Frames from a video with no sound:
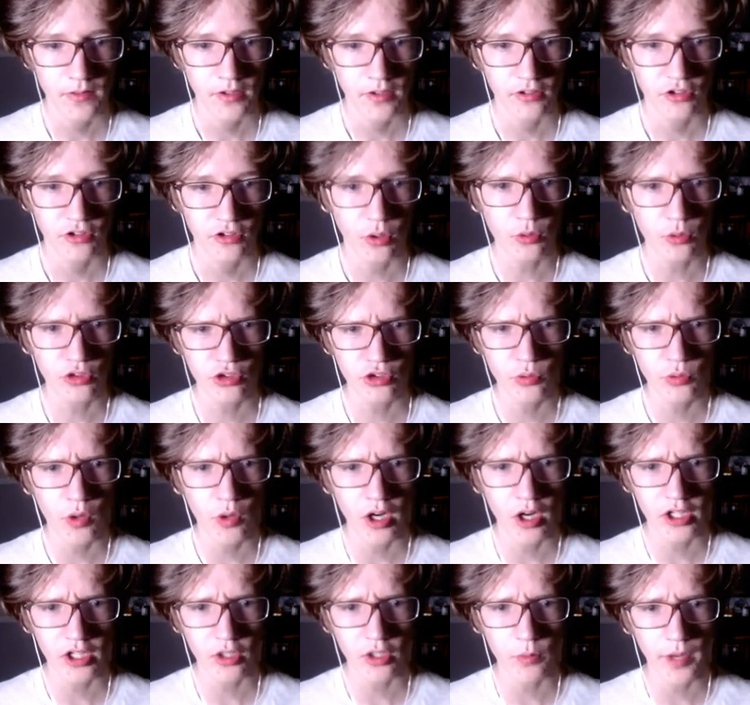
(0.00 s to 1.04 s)
Don't you
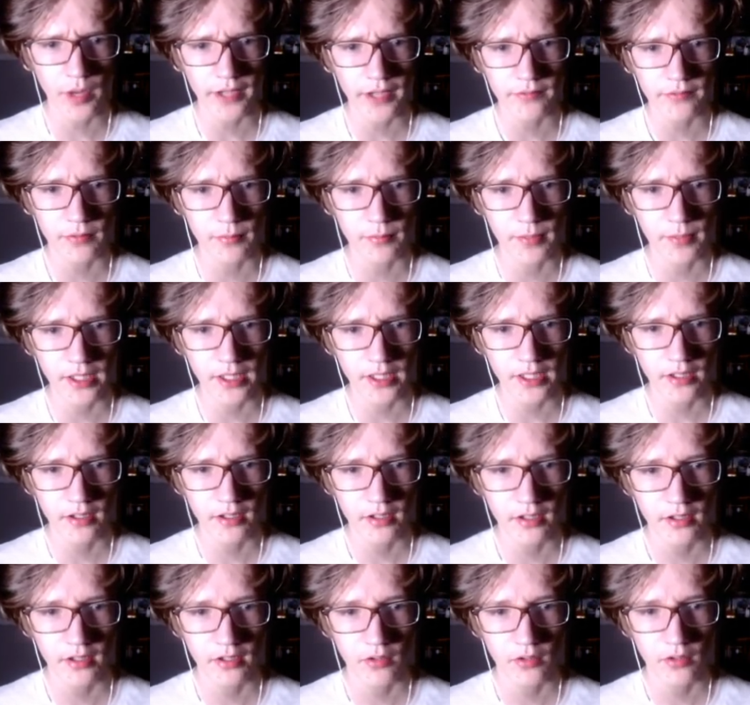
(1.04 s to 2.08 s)
walk away from me
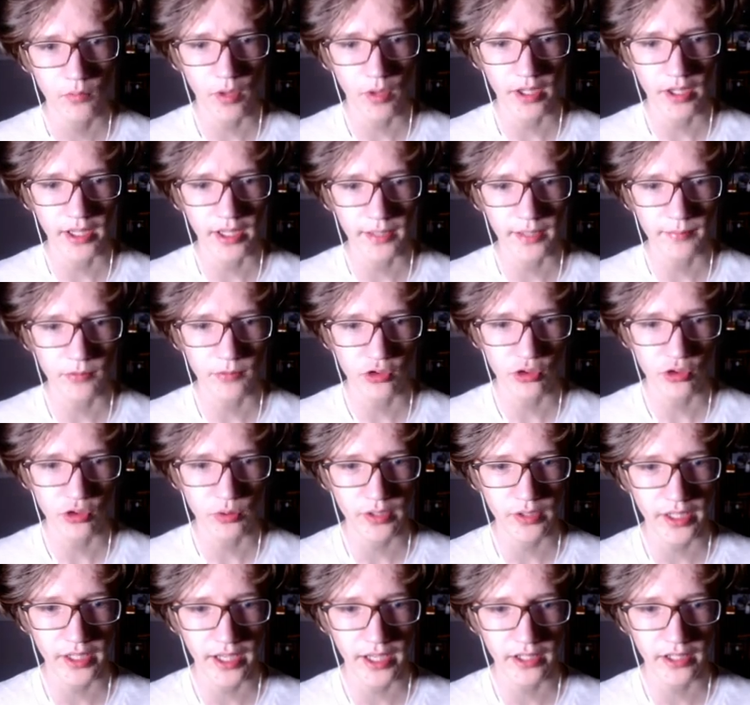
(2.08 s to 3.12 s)
while I'm
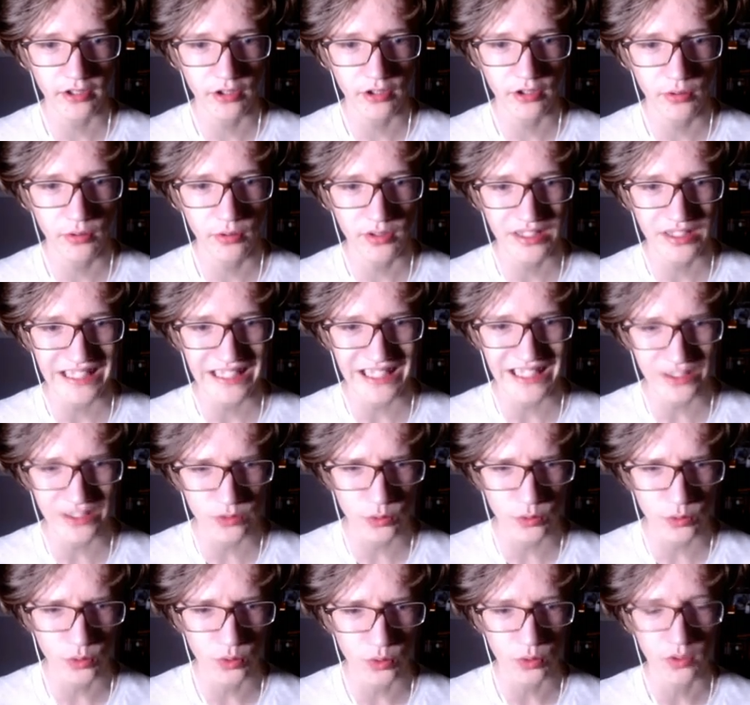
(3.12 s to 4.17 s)
shooting at you.
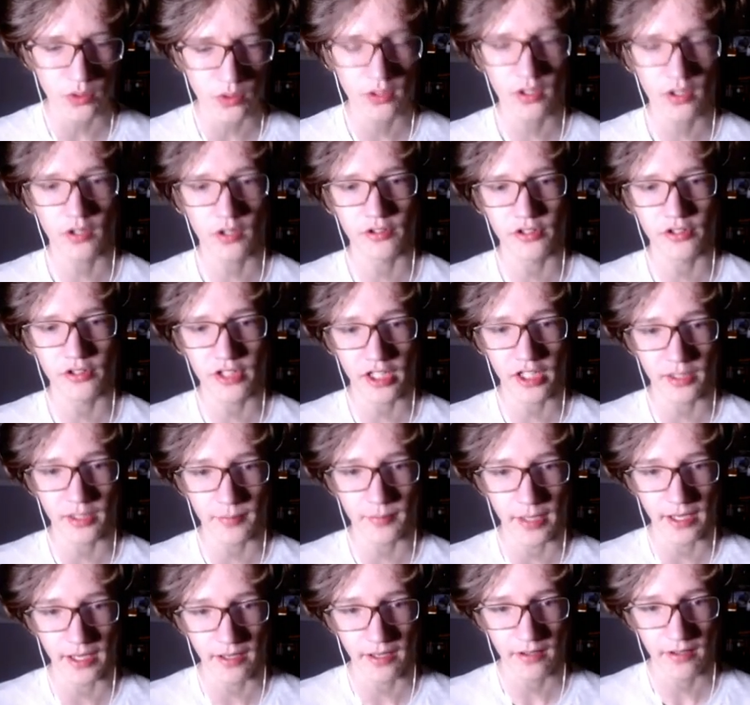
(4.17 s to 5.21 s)
Ooh, are you kidding me?
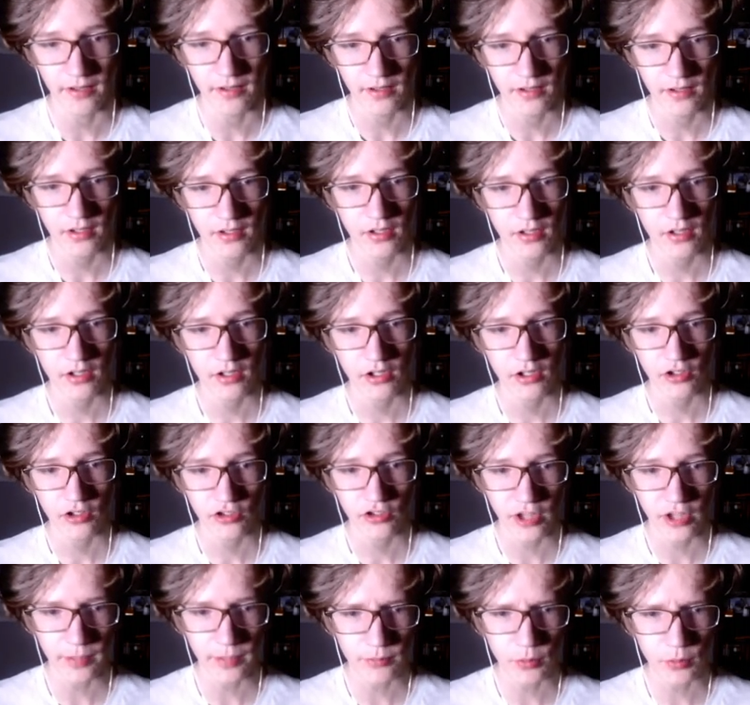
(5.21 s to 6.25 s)

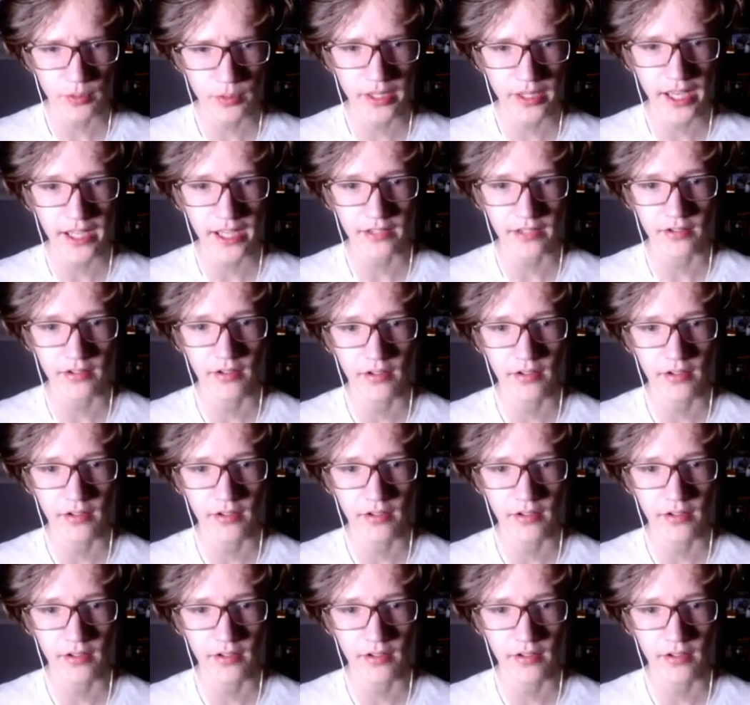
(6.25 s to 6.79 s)
Stop doing that.